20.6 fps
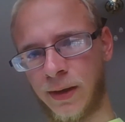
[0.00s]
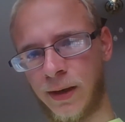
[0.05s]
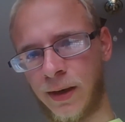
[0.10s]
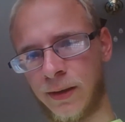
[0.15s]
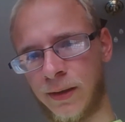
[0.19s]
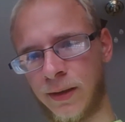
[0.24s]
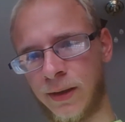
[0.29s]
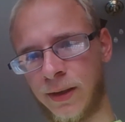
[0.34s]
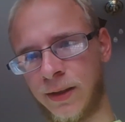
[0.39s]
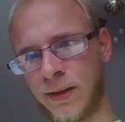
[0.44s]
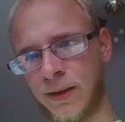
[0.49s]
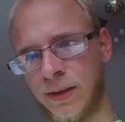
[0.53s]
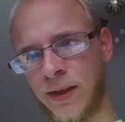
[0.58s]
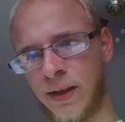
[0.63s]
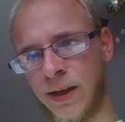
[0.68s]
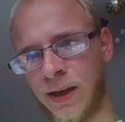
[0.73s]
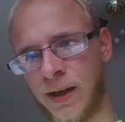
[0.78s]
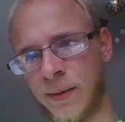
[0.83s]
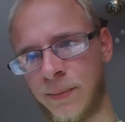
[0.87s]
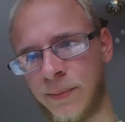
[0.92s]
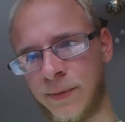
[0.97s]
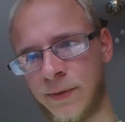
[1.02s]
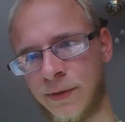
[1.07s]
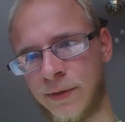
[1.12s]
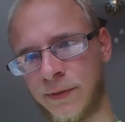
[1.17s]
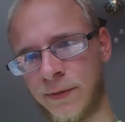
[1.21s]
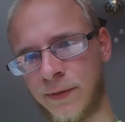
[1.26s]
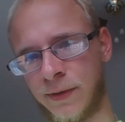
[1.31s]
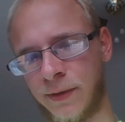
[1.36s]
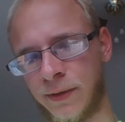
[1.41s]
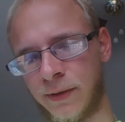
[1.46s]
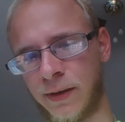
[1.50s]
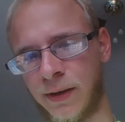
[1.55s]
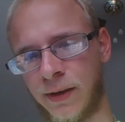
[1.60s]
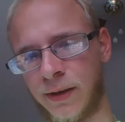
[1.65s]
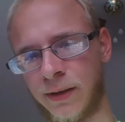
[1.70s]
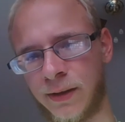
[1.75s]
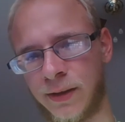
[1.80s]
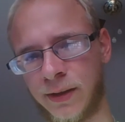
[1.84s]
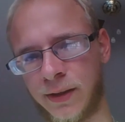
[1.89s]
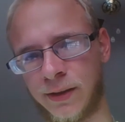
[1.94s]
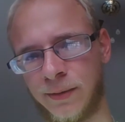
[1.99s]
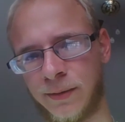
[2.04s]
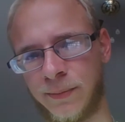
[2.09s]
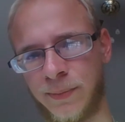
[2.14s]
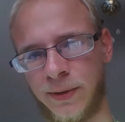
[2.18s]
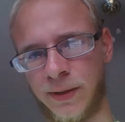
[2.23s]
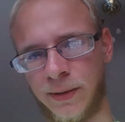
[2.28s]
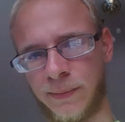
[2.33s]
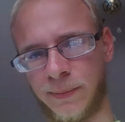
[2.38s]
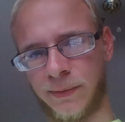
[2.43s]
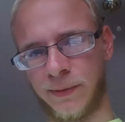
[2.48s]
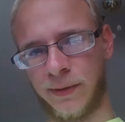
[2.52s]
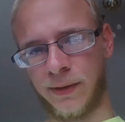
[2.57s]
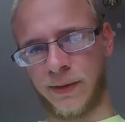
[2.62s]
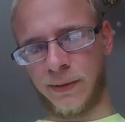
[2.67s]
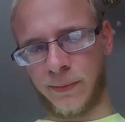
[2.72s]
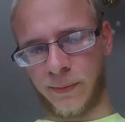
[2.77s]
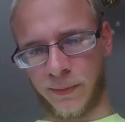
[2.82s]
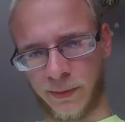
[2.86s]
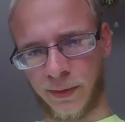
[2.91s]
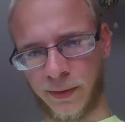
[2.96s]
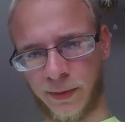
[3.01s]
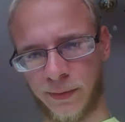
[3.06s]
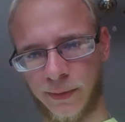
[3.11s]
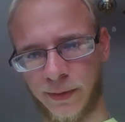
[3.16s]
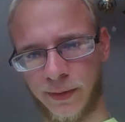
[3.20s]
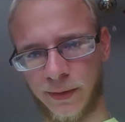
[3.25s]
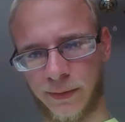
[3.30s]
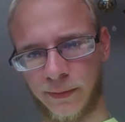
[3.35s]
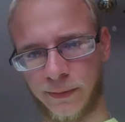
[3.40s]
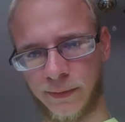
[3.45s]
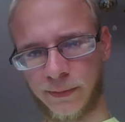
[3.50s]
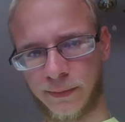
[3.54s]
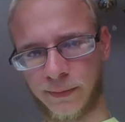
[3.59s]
I like the atmosphere, I like the people I work with.